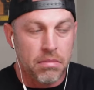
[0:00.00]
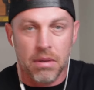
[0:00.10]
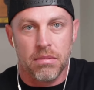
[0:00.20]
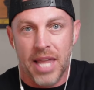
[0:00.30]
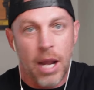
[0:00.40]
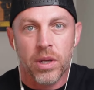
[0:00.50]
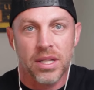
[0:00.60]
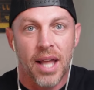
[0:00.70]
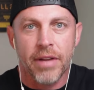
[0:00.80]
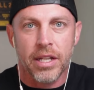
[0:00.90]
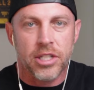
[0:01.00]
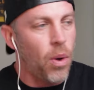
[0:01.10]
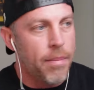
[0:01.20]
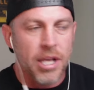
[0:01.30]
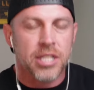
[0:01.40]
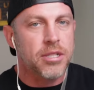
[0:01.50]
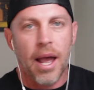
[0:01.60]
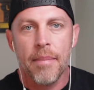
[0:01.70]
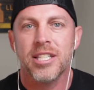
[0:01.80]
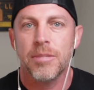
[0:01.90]
They would love it. So I must,
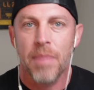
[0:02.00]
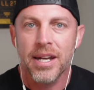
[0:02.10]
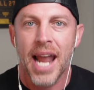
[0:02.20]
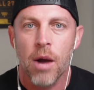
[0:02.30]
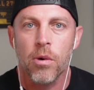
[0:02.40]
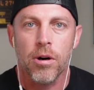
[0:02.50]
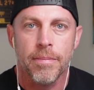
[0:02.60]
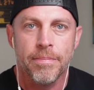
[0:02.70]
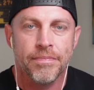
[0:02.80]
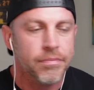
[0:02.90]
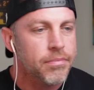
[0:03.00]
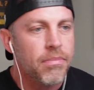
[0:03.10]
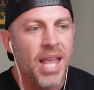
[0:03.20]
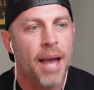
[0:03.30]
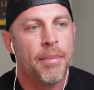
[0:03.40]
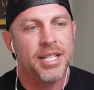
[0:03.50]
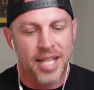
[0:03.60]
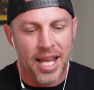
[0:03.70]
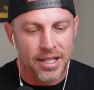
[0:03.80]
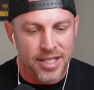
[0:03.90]
I must spend an hour. I must
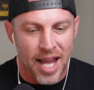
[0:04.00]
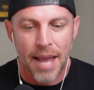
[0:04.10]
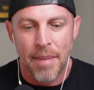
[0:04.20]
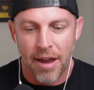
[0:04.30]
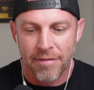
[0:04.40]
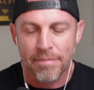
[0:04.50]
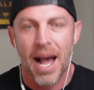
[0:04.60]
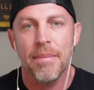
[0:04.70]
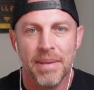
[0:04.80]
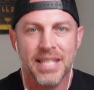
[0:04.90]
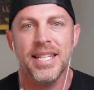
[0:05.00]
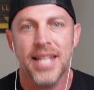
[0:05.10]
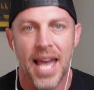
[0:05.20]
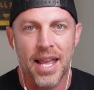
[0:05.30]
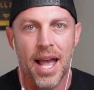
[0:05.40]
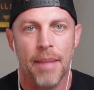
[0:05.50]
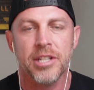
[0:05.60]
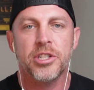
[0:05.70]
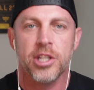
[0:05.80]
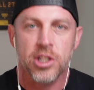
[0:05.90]
take time out of my busy day. I
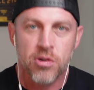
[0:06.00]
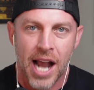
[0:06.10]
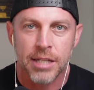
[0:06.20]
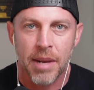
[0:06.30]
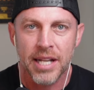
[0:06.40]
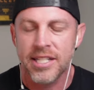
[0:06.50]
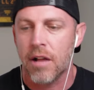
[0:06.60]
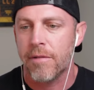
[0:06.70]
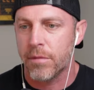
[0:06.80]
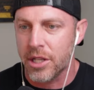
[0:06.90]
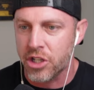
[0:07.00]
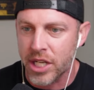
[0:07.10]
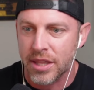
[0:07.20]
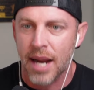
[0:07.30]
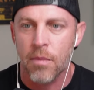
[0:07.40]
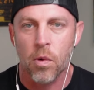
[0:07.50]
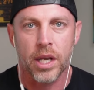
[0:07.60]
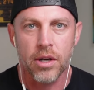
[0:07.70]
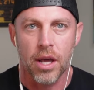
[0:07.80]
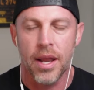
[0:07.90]
must distract myself from the shit that I'm
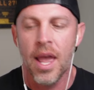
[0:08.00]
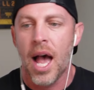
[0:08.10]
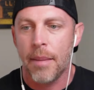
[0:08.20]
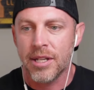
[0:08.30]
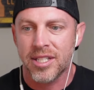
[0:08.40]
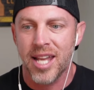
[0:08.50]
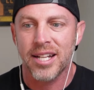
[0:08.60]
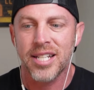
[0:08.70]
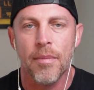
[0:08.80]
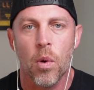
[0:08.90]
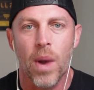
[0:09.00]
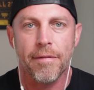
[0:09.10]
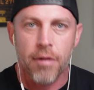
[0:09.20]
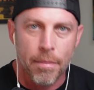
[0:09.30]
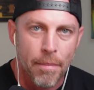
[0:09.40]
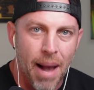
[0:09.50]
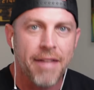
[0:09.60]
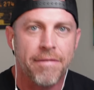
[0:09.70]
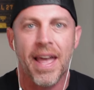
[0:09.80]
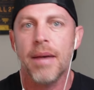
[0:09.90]
working on. I must take time away from
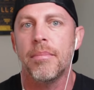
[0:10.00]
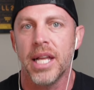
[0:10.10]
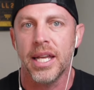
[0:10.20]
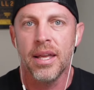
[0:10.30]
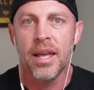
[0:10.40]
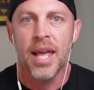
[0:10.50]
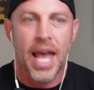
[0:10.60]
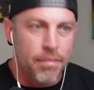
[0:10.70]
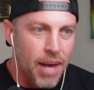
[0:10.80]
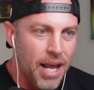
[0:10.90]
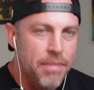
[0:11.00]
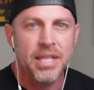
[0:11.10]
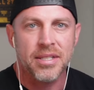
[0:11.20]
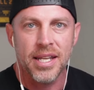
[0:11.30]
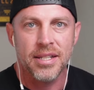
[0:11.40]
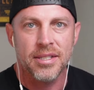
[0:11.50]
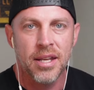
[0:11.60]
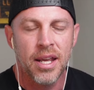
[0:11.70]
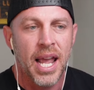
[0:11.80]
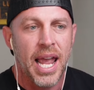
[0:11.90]
my family and my business
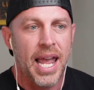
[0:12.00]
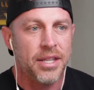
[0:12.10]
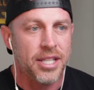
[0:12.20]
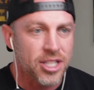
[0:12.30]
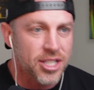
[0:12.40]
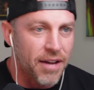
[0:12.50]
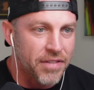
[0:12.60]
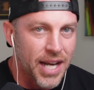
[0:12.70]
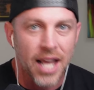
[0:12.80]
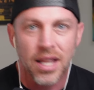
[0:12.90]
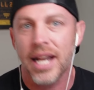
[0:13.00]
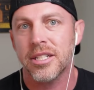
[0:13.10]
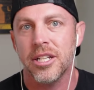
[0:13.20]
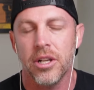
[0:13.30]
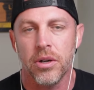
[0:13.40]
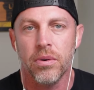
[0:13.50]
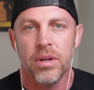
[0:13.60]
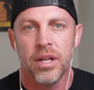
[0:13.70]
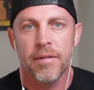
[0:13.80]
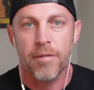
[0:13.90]
and the stuff that I like to do
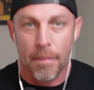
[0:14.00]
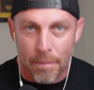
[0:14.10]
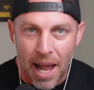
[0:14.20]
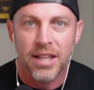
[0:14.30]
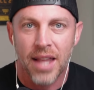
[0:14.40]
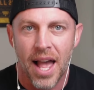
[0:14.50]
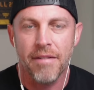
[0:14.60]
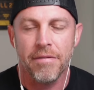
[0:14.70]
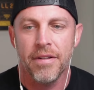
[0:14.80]
from my life